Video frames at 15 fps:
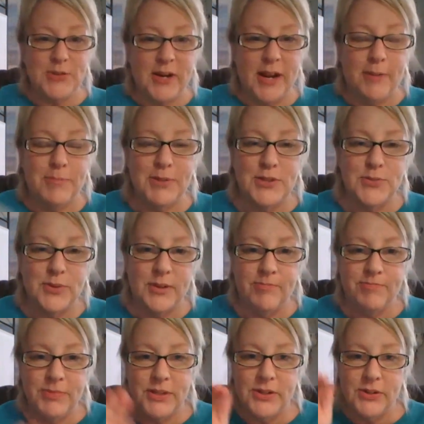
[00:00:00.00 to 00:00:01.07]
That's what happens
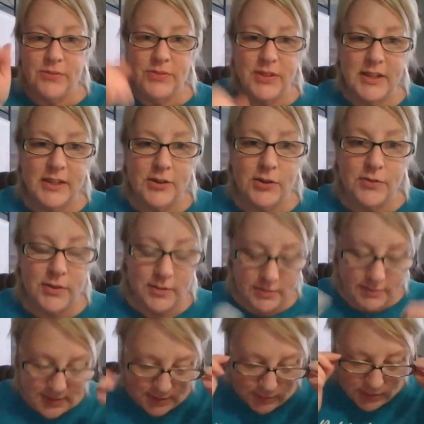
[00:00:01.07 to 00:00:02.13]
when, you know, you get
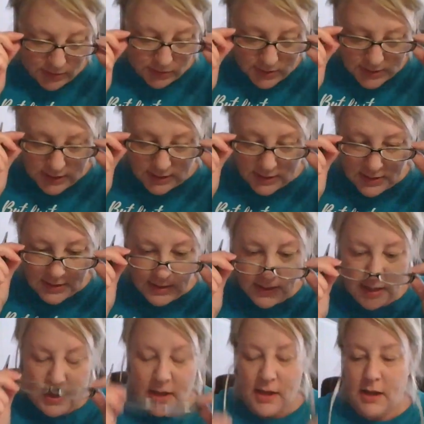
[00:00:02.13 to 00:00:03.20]
over some of those hills.
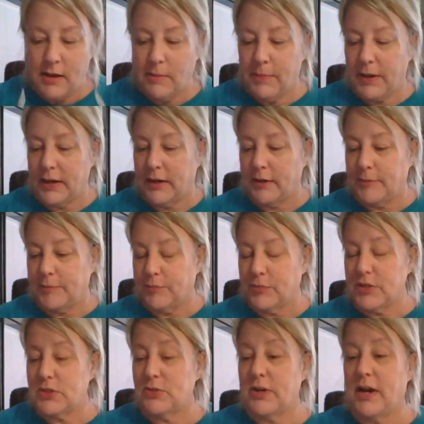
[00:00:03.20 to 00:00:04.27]
But um,
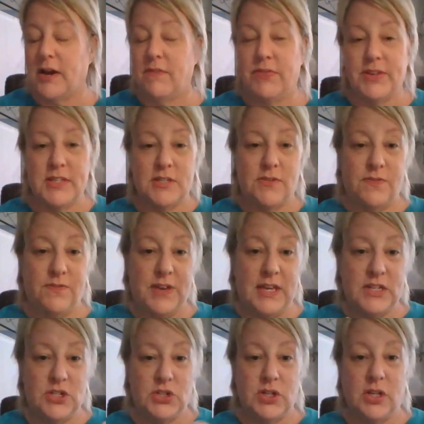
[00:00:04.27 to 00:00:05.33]
we do have this
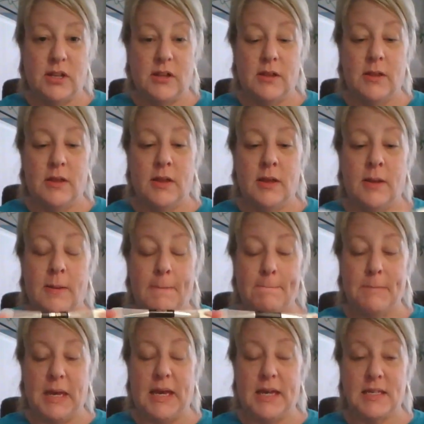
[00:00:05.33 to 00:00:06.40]
facial
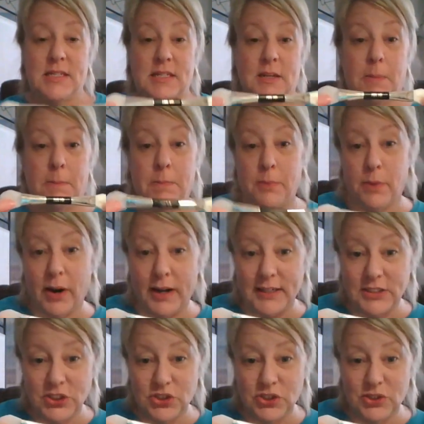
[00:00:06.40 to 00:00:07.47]
mask
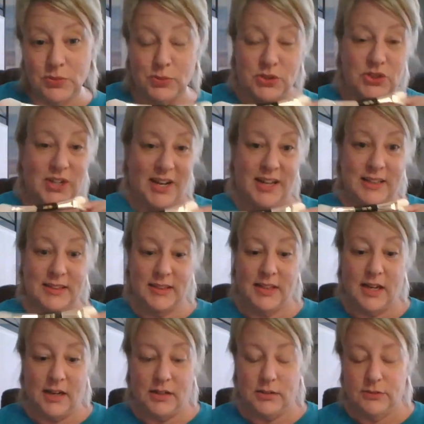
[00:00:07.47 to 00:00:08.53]
brush, which I
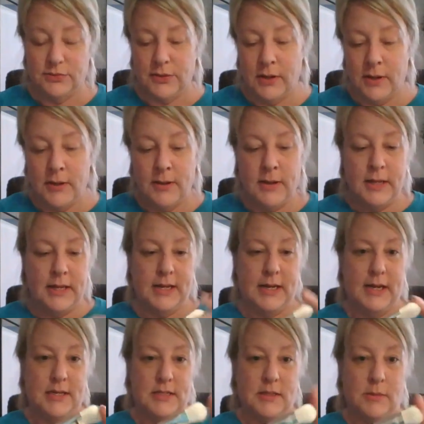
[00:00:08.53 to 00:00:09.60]
love. It
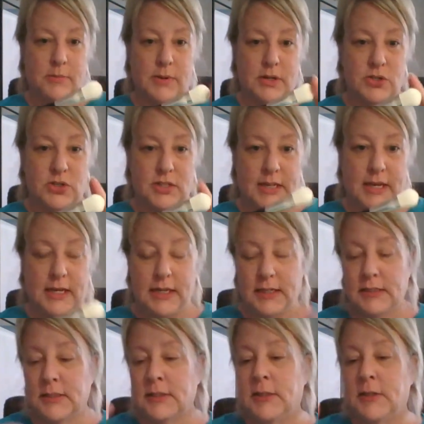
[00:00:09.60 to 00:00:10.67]
has a brush side